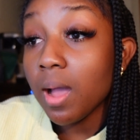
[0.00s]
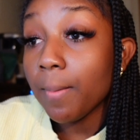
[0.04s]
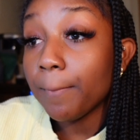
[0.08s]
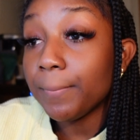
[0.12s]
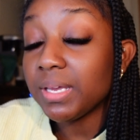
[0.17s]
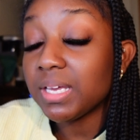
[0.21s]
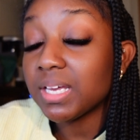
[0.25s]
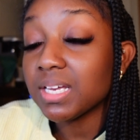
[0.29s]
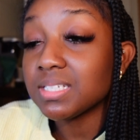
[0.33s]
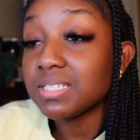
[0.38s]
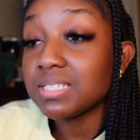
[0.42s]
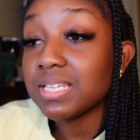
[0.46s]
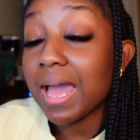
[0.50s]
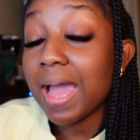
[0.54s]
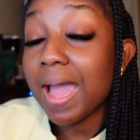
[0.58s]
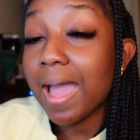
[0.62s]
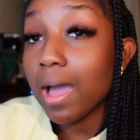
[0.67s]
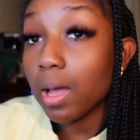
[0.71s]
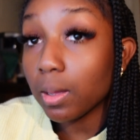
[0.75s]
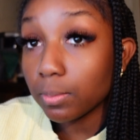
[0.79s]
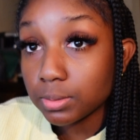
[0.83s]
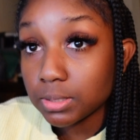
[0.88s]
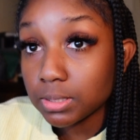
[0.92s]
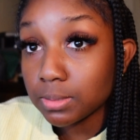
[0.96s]
because that
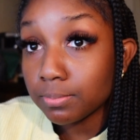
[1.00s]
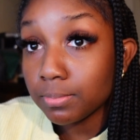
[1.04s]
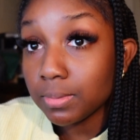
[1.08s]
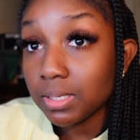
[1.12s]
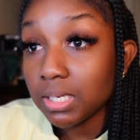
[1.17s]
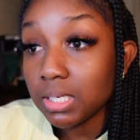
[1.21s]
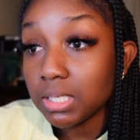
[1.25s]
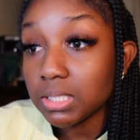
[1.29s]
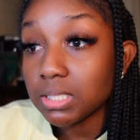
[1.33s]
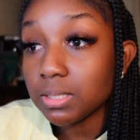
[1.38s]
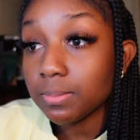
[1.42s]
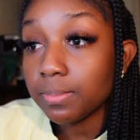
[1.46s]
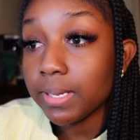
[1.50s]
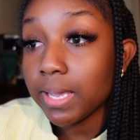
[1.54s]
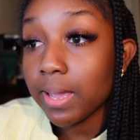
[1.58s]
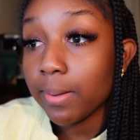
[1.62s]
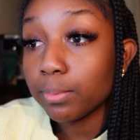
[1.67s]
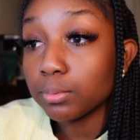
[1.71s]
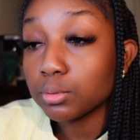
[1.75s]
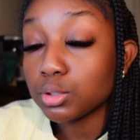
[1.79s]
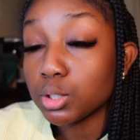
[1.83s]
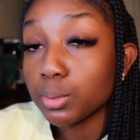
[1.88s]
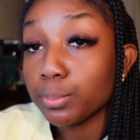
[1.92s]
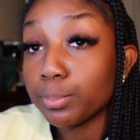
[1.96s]
helps me to be
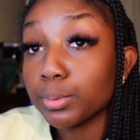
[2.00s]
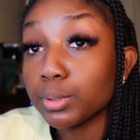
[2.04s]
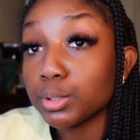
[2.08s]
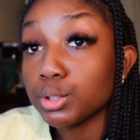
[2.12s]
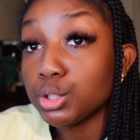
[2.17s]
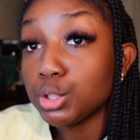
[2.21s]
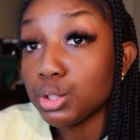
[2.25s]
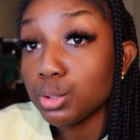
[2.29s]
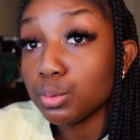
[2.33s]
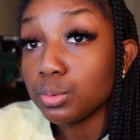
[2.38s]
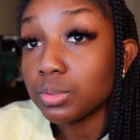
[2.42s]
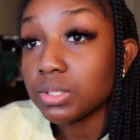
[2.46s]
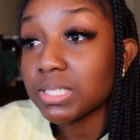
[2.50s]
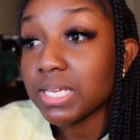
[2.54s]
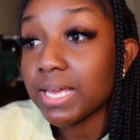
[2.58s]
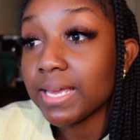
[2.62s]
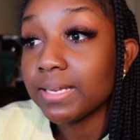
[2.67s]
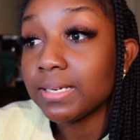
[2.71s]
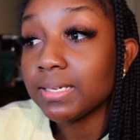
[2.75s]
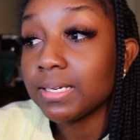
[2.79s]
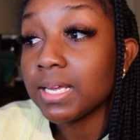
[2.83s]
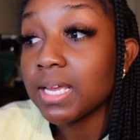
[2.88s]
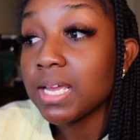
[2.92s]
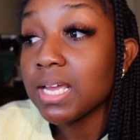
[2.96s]
able to produce
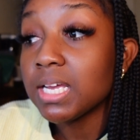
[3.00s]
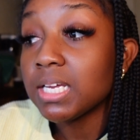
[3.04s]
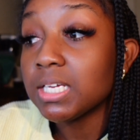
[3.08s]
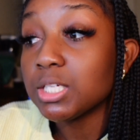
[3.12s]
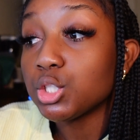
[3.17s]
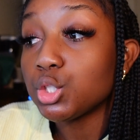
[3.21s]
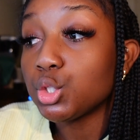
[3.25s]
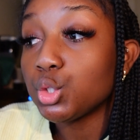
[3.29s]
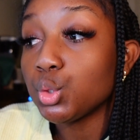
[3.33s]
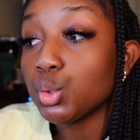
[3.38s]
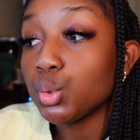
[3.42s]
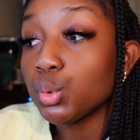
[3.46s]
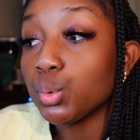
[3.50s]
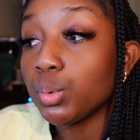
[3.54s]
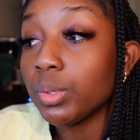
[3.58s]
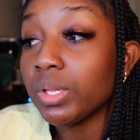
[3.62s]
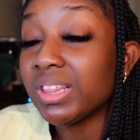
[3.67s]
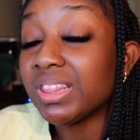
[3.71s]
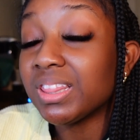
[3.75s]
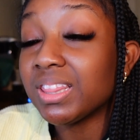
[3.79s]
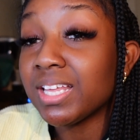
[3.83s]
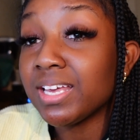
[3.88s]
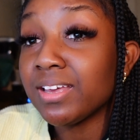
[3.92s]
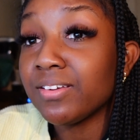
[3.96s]
and to
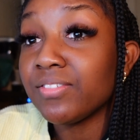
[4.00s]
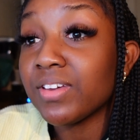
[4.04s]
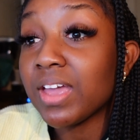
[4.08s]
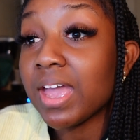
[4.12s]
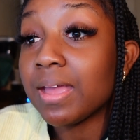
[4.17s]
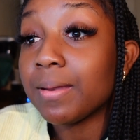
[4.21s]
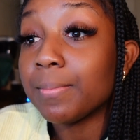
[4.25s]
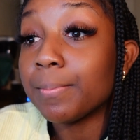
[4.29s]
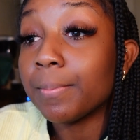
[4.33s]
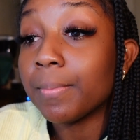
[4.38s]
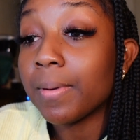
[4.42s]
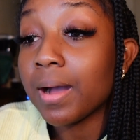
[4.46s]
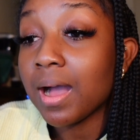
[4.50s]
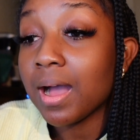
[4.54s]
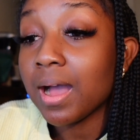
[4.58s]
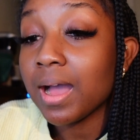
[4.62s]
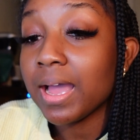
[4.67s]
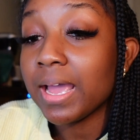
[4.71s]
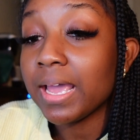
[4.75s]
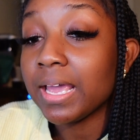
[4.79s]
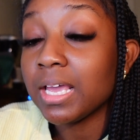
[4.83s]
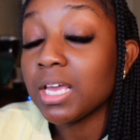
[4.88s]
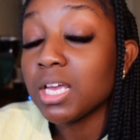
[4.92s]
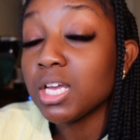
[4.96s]
live in
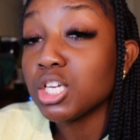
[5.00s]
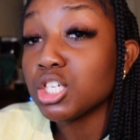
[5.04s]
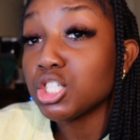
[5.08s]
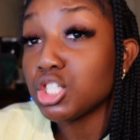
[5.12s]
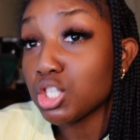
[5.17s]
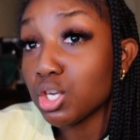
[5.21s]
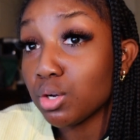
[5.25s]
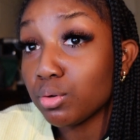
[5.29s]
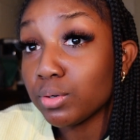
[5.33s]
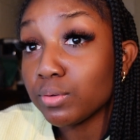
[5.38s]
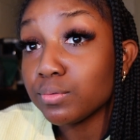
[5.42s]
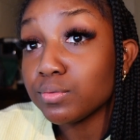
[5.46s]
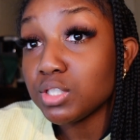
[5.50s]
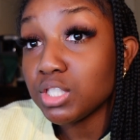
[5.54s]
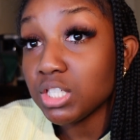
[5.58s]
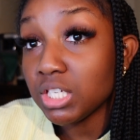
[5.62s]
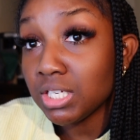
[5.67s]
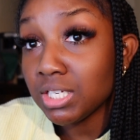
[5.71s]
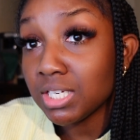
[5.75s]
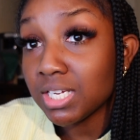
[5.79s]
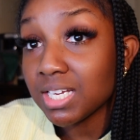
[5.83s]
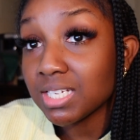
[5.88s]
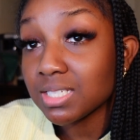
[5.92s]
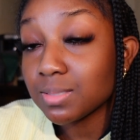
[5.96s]
my zone of
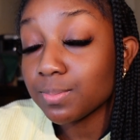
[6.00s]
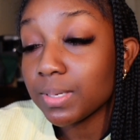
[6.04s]
genius.